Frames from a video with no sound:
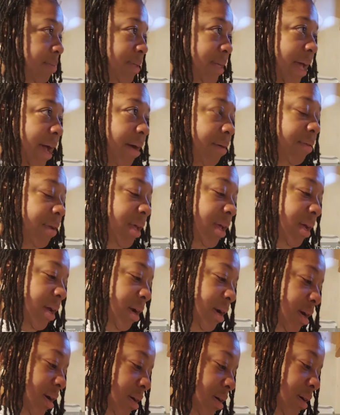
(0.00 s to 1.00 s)
down
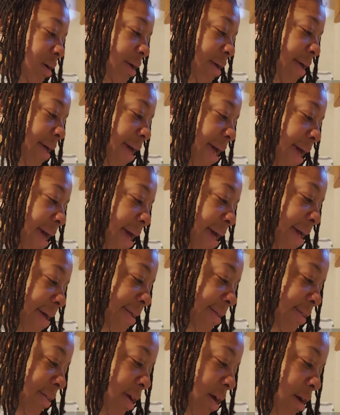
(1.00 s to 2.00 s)
here.
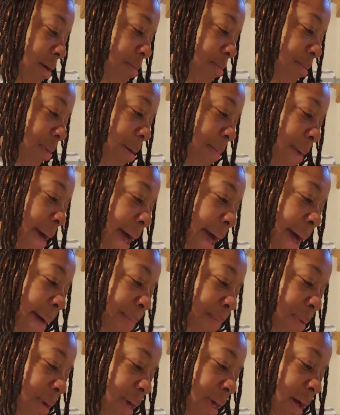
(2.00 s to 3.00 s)
And I'm
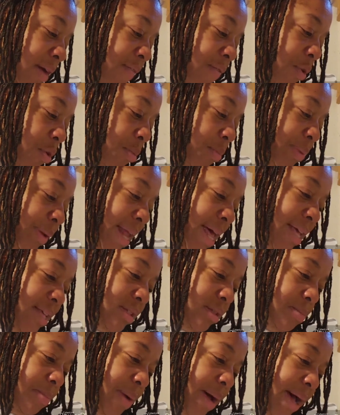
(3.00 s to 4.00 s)
happy. I feel
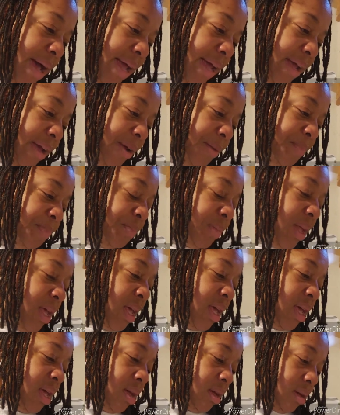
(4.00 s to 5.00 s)
blessed by it.
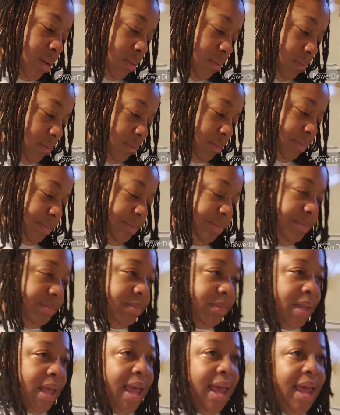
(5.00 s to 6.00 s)

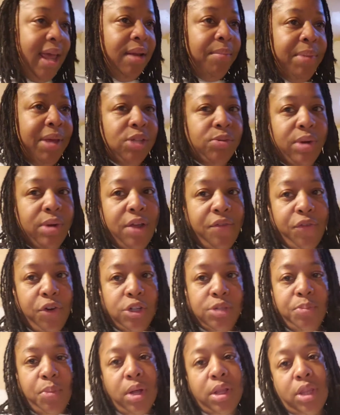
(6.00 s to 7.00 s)
And because when I
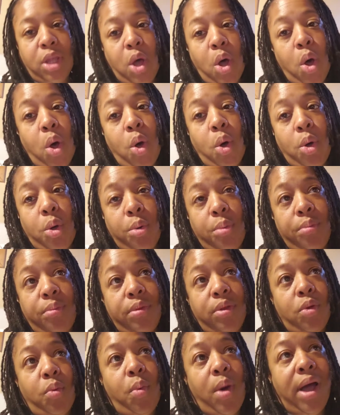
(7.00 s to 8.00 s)
first bought the home,
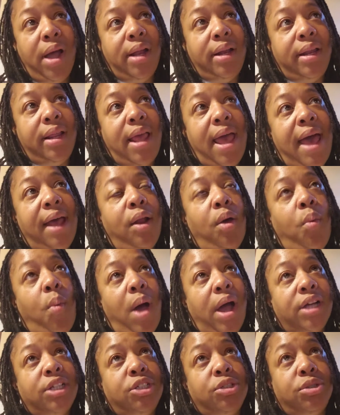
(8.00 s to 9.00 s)
they had a
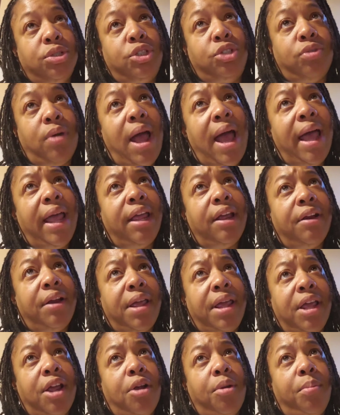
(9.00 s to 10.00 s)
washer and dryer
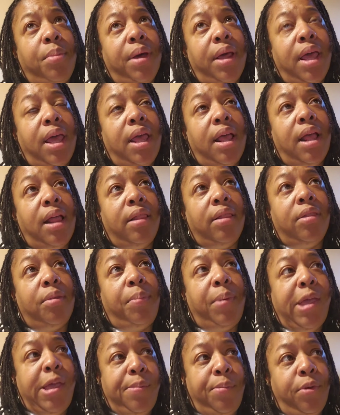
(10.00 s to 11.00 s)
here, but the
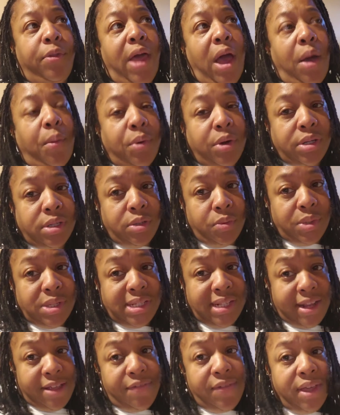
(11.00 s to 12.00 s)
people that
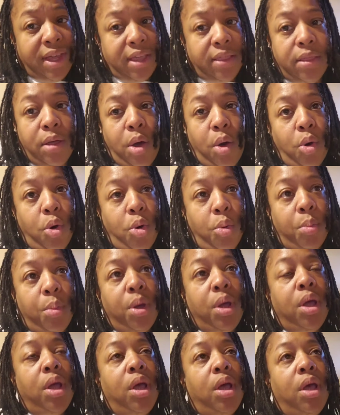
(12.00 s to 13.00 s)
was living in the home,